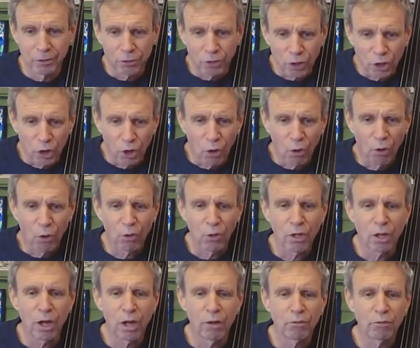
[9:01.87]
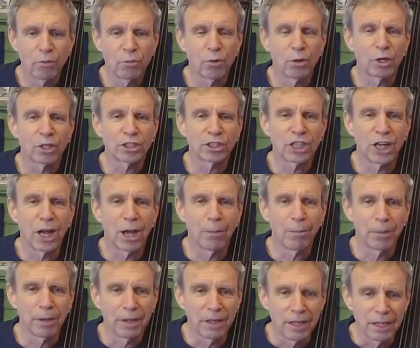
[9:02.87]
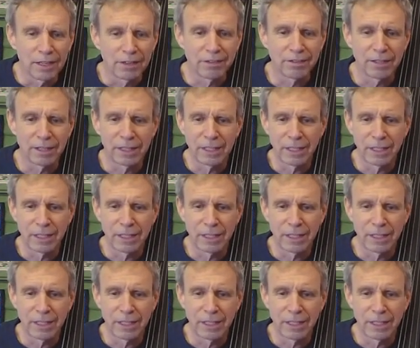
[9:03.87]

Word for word: The goal of the workshop is to